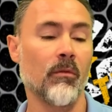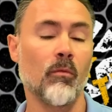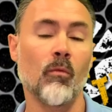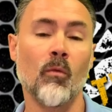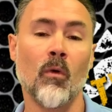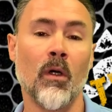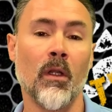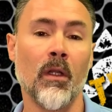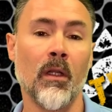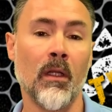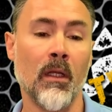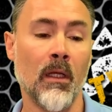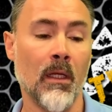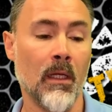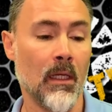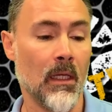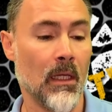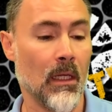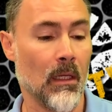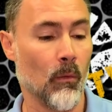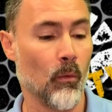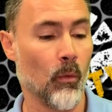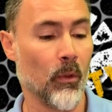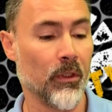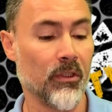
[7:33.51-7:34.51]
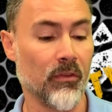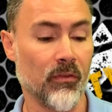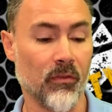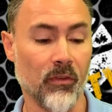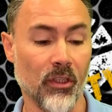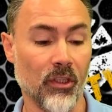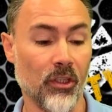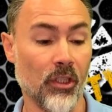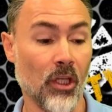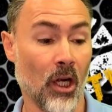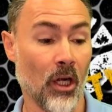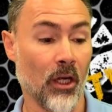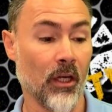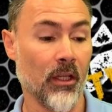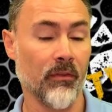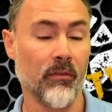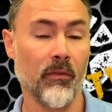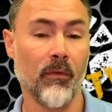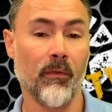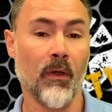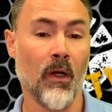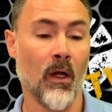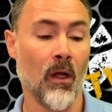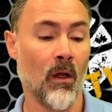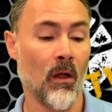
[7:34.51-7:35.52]
one, which is the darkest
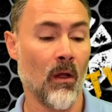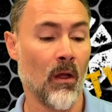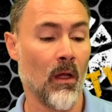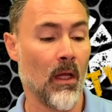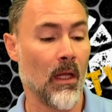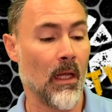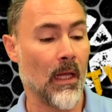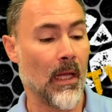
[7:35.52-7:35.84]
of all.